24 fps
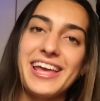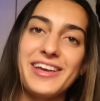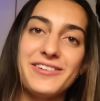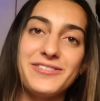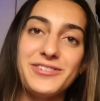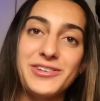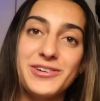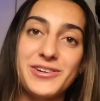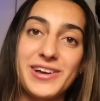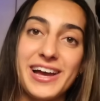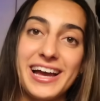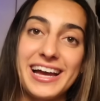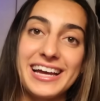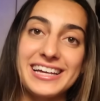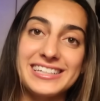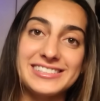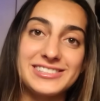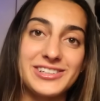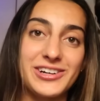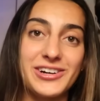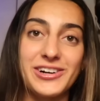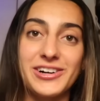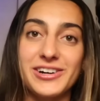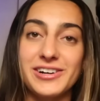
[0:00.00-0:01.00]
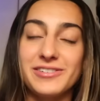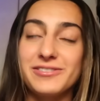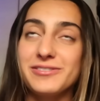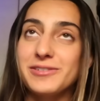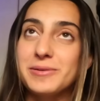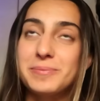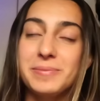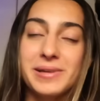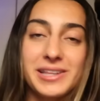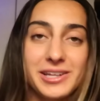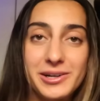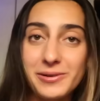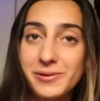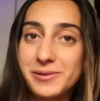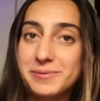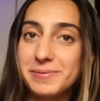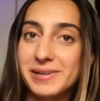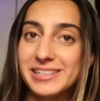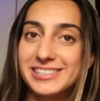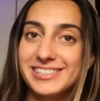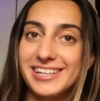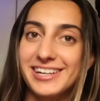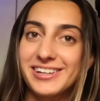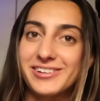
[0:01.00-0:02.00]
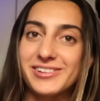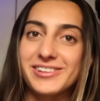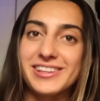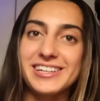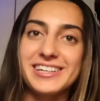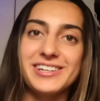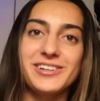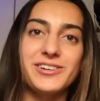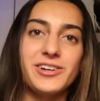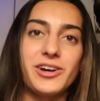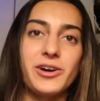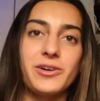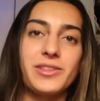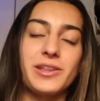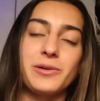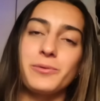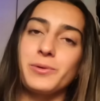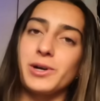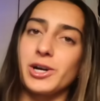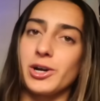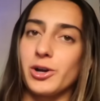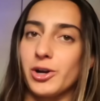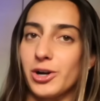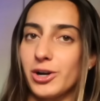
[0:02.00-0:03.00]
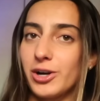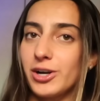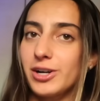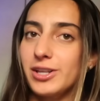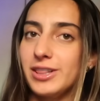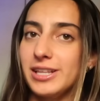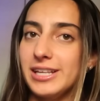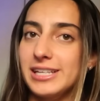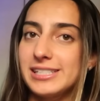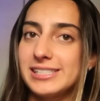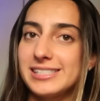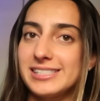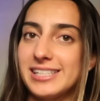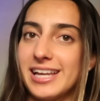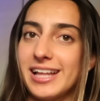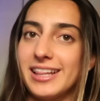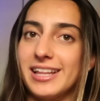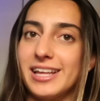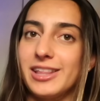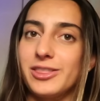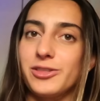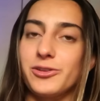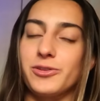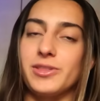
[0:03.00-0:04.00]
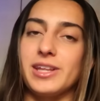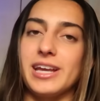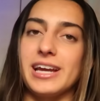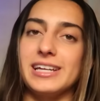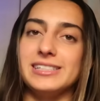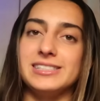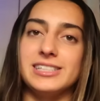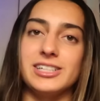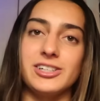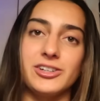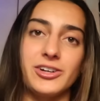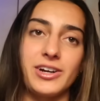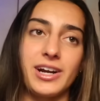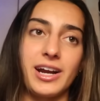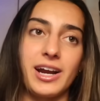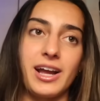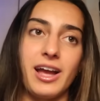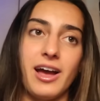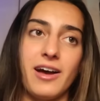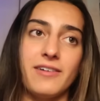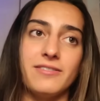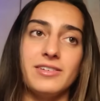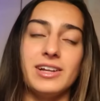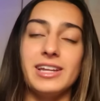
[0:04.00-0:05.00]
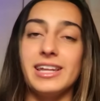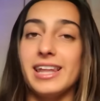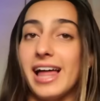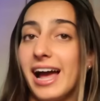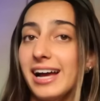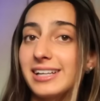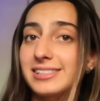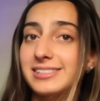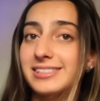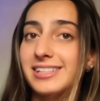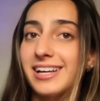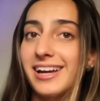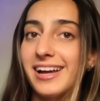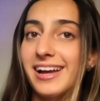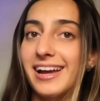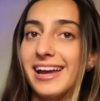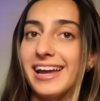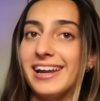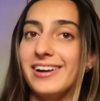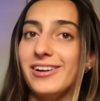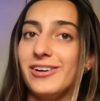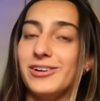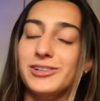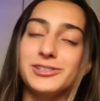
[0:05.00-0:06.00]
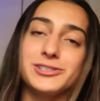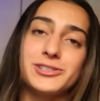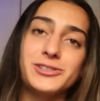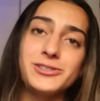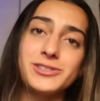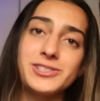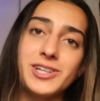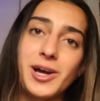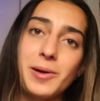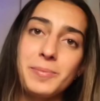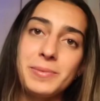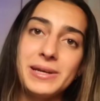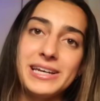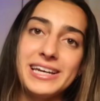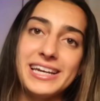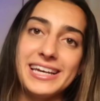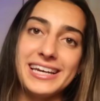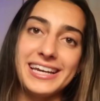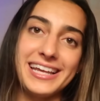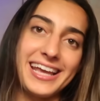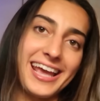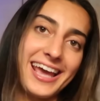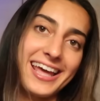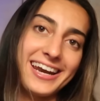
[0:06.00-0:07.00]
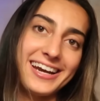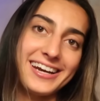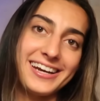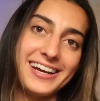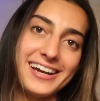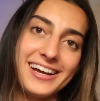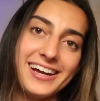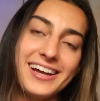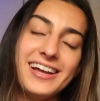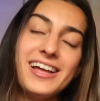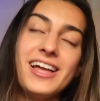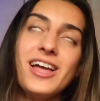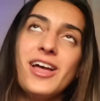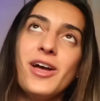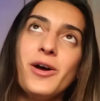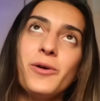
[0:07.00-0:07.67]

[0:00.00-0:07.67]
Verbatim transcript: If you guys are familiar with my channel, then you know that we're currently sailing through the itinerary of Alaska and also stopping in Canada.